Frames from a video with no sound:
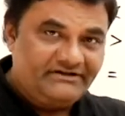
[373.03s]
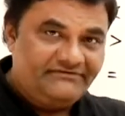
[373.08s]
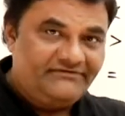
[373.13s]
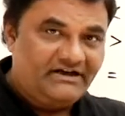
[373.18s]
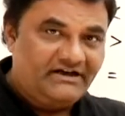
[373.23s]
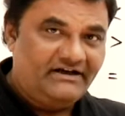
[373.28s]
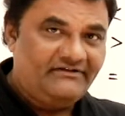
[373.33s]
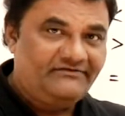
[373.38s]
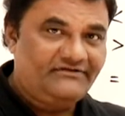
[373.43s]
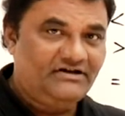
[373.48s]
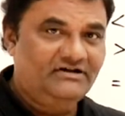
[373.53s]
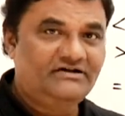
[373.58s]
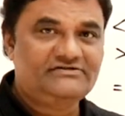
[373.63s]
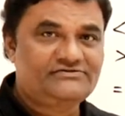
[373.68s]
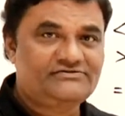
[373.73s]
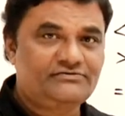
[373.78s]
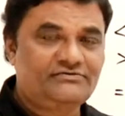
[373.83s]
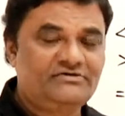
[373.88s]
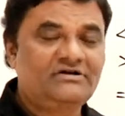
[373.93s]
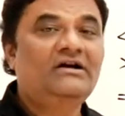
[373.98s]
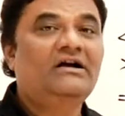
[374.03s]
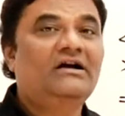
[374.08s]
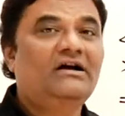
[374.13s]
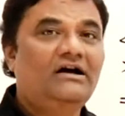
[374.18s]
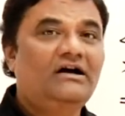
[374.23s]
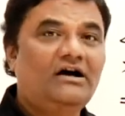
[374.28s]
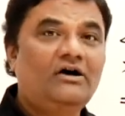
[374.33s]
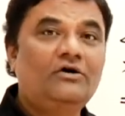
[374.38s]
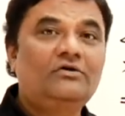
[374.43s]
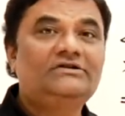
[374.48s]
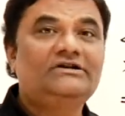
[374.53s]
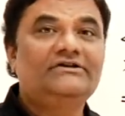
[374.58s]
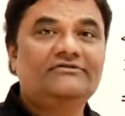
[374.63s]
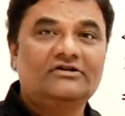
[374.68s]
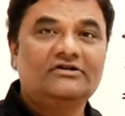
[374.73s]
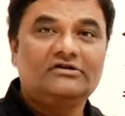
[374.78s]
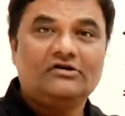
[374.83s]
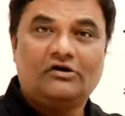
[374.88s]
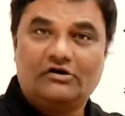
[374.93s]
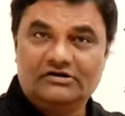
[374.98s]
things we have understood how they
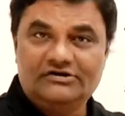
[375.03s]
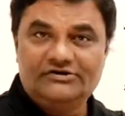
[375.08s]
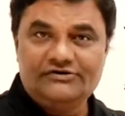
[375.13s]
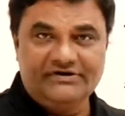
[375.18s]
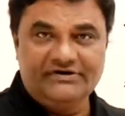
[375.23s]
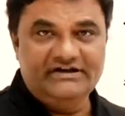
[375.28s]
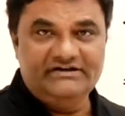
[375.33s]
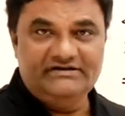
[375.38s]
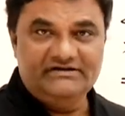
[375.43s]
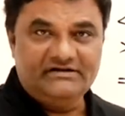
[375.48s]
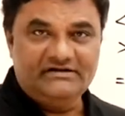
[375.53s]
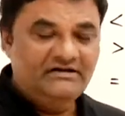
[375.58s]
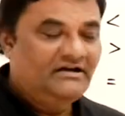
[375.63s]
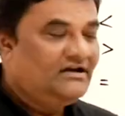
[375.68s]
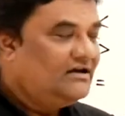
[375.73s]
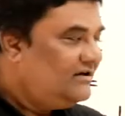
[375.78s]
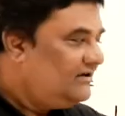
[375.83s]
work all together.